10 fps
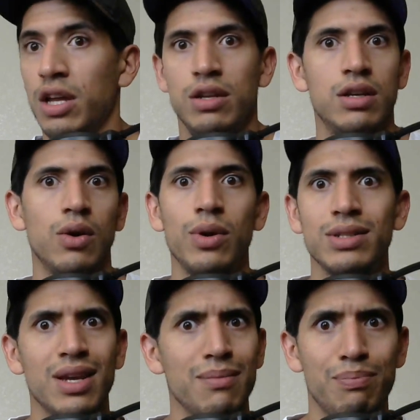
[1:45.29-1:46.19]
You can
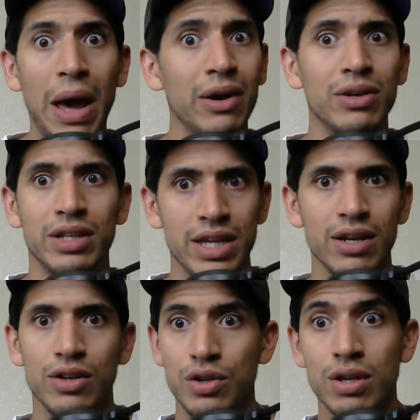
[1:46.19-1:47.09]
always get better
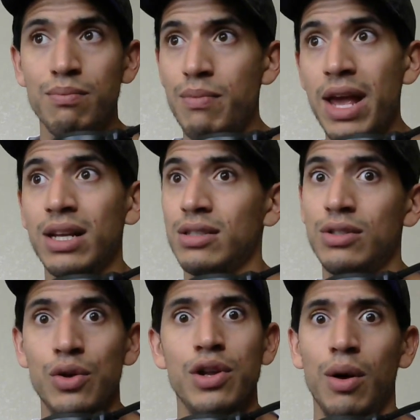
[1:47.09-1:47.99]
gear. You can make
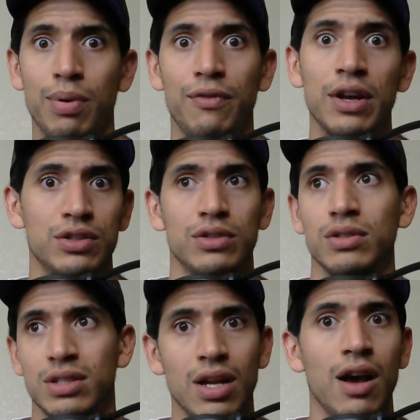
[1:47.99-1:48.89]
studio professional
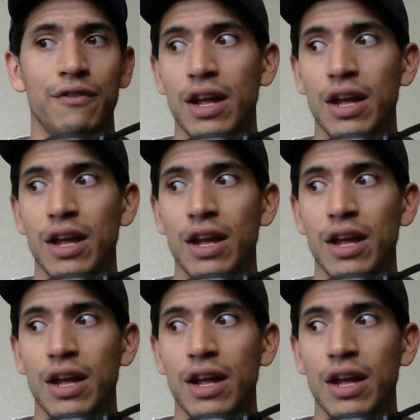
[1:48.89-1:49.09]
stuff